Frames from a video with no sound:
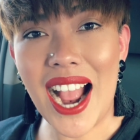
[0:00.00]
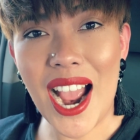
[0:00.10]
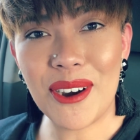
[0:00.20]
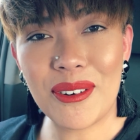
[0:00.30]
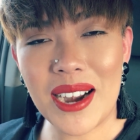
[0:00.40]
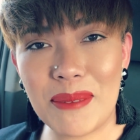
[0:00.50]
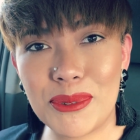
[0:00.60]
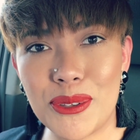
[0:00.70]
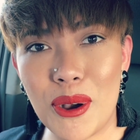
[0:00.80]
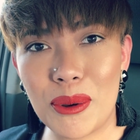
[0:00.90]
iron
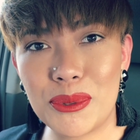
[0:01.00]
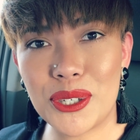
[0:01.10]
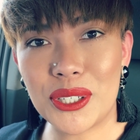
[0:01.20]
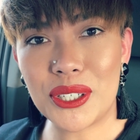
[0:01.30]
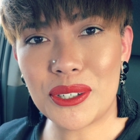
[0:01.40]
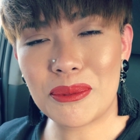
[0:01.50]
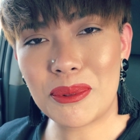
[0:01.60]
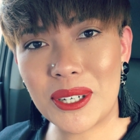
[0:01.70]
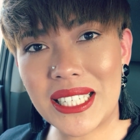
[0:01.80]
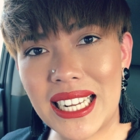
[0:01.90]
absorption in your
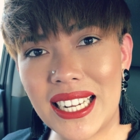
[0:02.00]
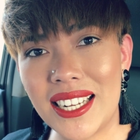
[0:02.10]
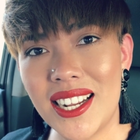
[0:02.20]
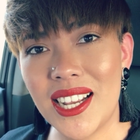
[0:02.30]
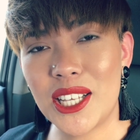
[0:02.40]
body,